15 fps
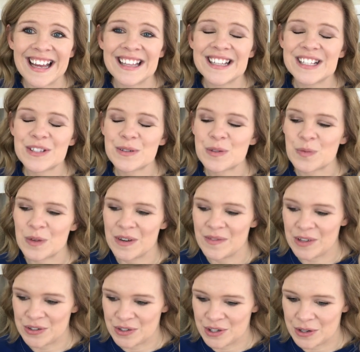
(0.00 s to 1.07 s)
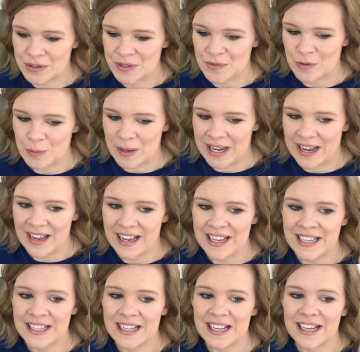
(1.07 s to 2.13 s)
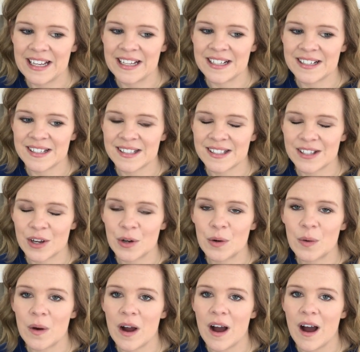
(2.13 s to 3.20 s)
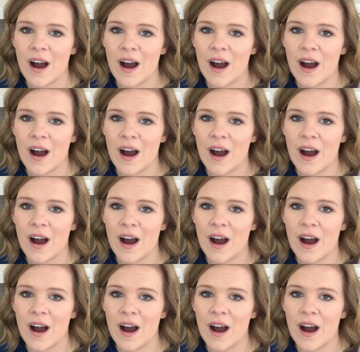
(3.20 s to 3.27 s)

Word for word: And this was one of those shows for me. It is so